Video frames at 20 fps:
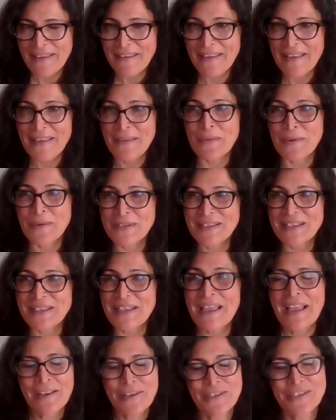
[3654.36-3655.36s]
It was
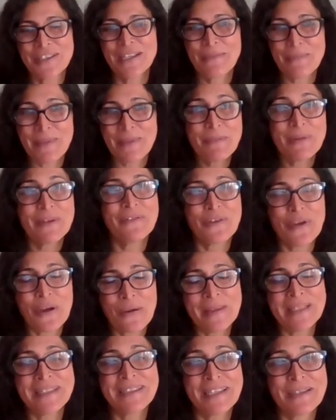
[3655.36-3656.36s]
actually, people have
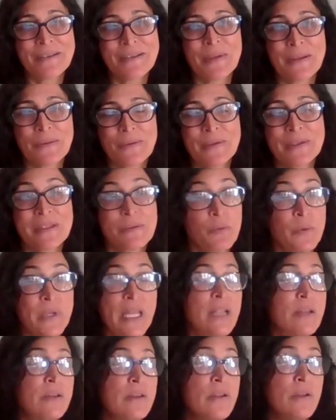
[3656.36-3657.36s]
commented, we
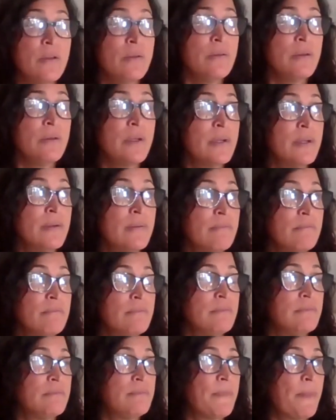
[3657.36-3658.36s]
had no
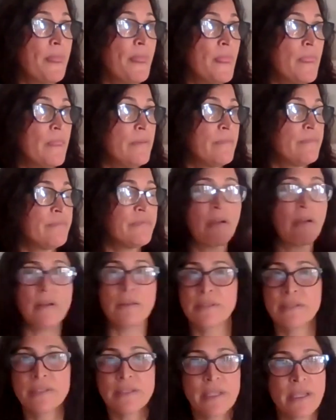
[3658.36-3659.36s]

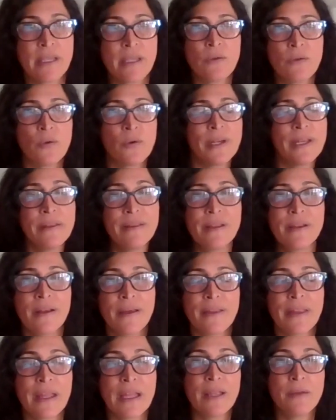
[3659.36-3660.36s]
dancing or anything like that.